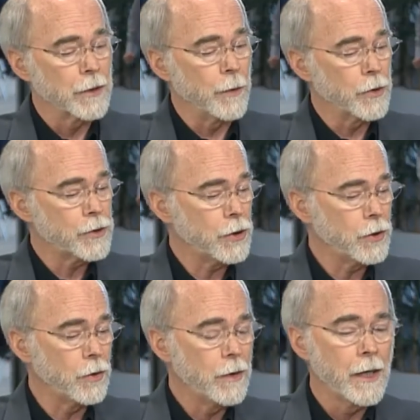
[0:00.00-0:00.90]
Number
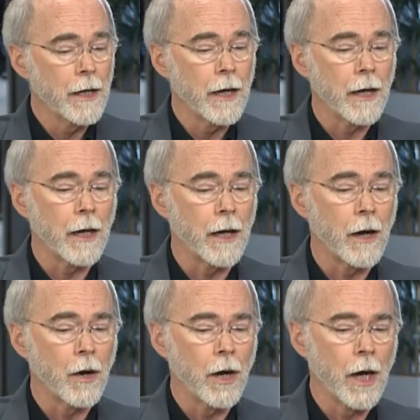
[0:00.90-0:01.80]
two,
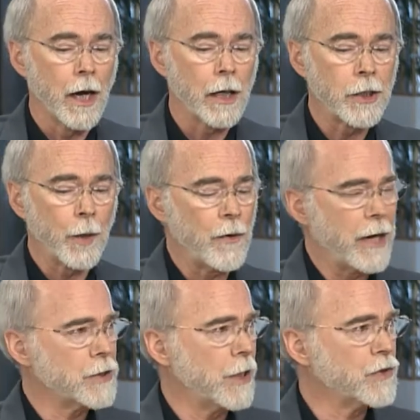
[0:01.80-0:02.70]
a clear
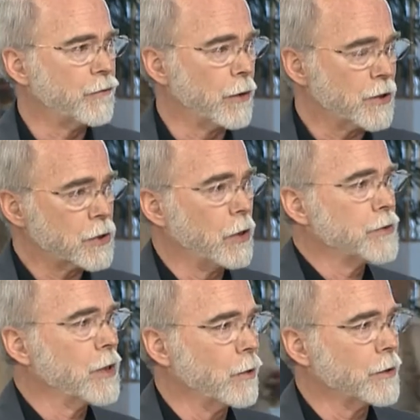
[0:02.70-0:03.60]
process for
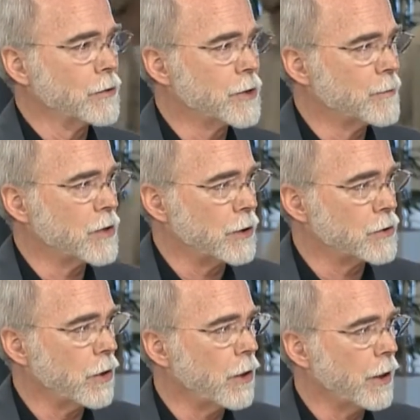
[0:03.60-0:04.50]
disclosing what those
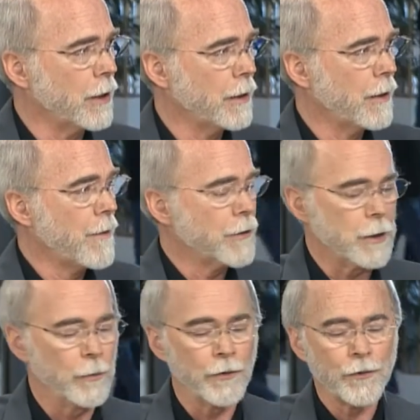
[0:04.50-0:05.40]
subsidies are.
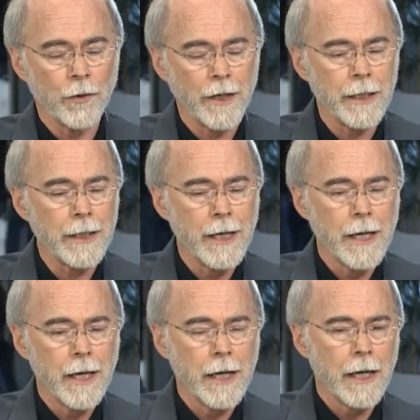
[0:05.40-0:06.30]
Number three,
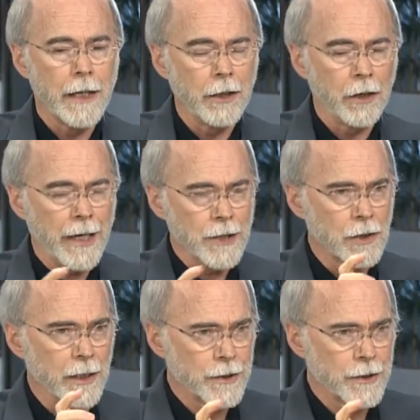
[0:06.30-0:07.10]
an international